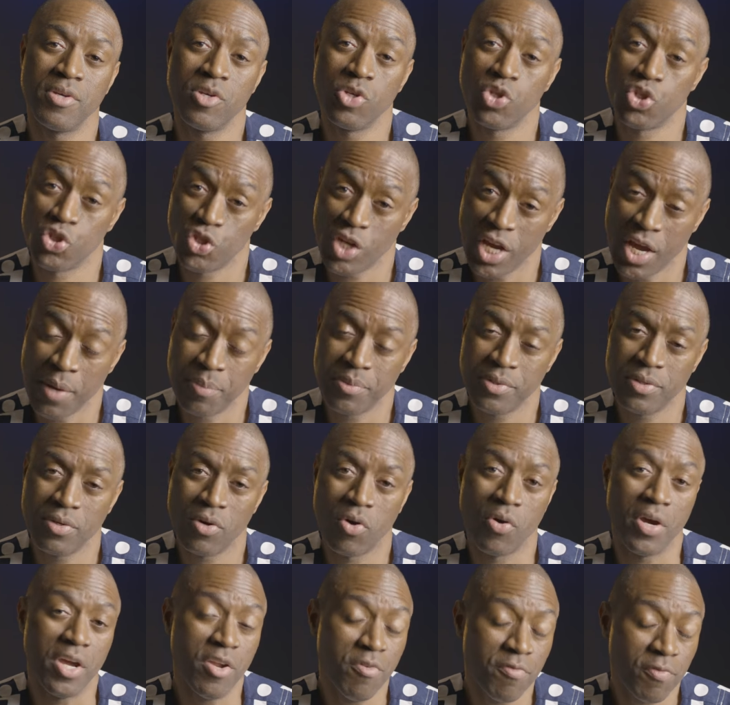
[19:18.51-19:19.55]
shaped
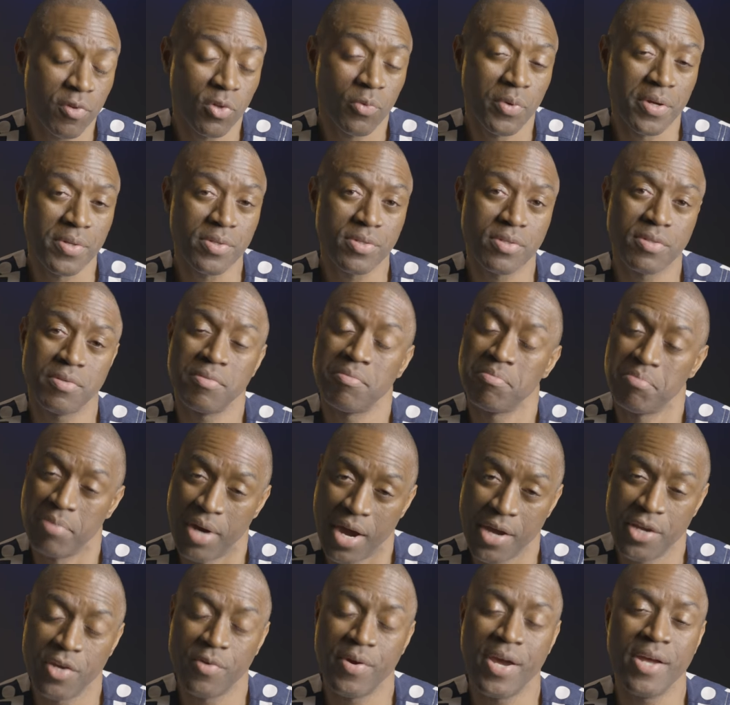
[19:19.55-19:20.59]
or influenced
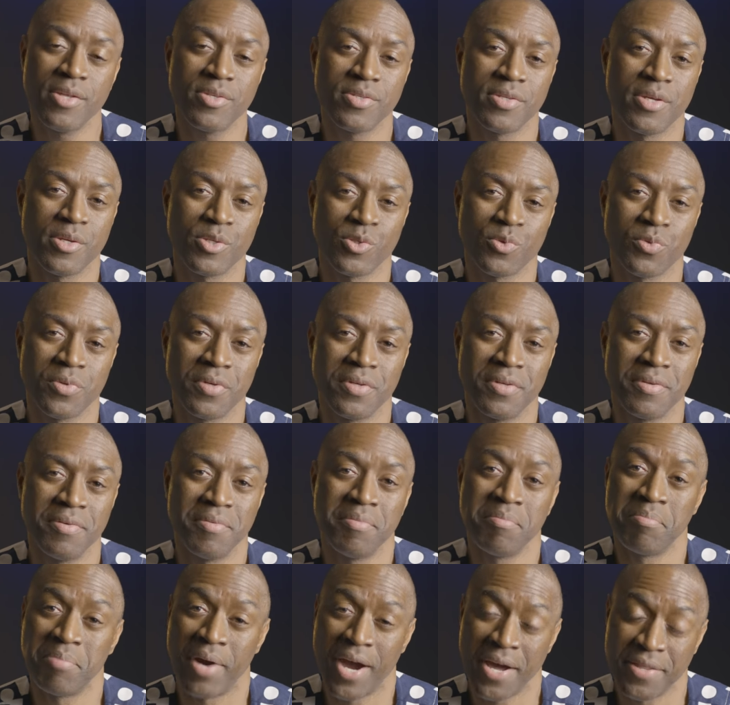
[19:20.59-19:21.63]
by your ancestry,
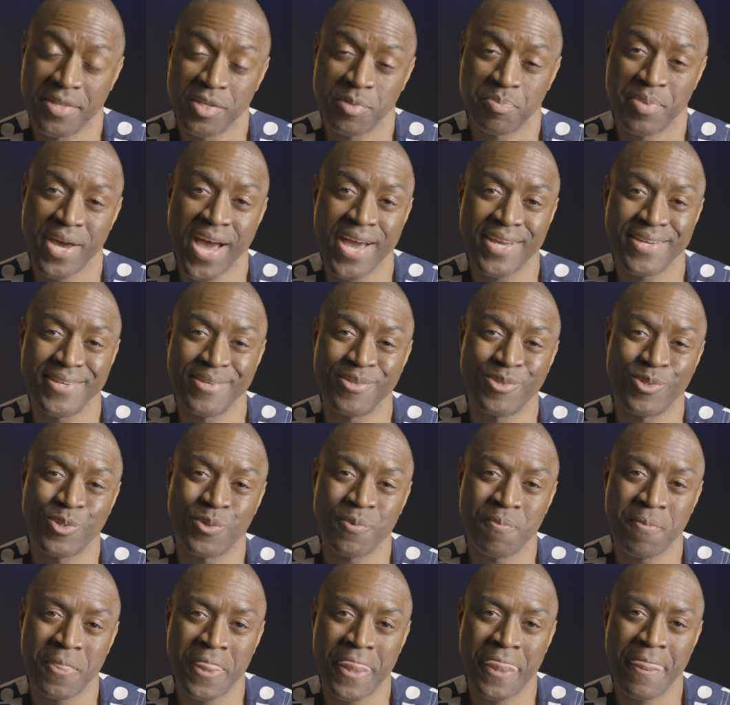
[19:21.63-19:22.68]
by this package.